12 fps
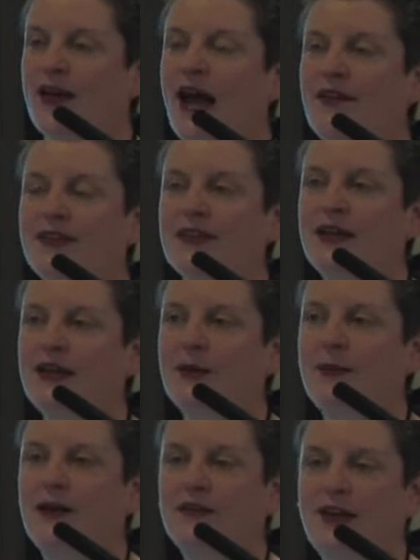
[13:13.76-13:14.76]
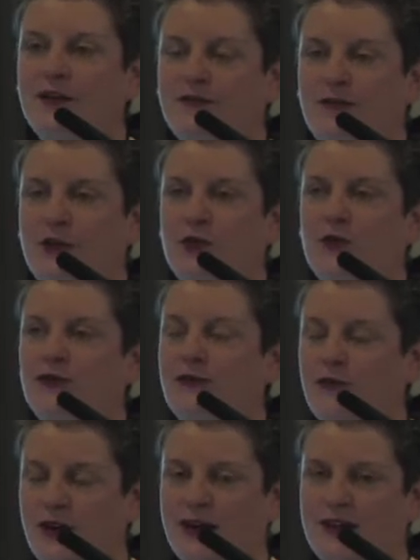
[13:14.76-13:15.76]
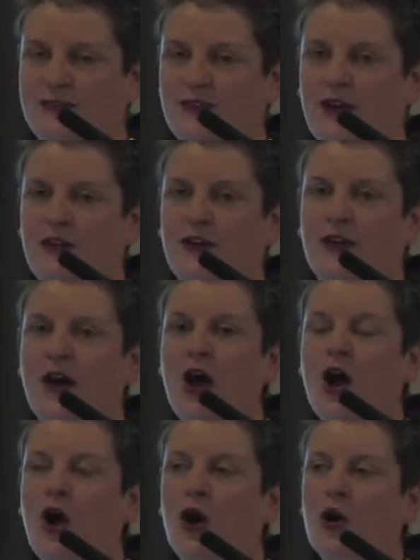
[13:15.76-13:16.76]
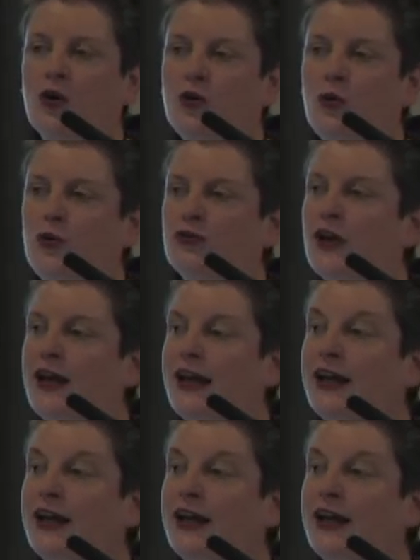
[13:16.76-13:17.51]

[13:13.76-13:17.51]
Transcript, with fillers: have a think about that phrase rather, or quote.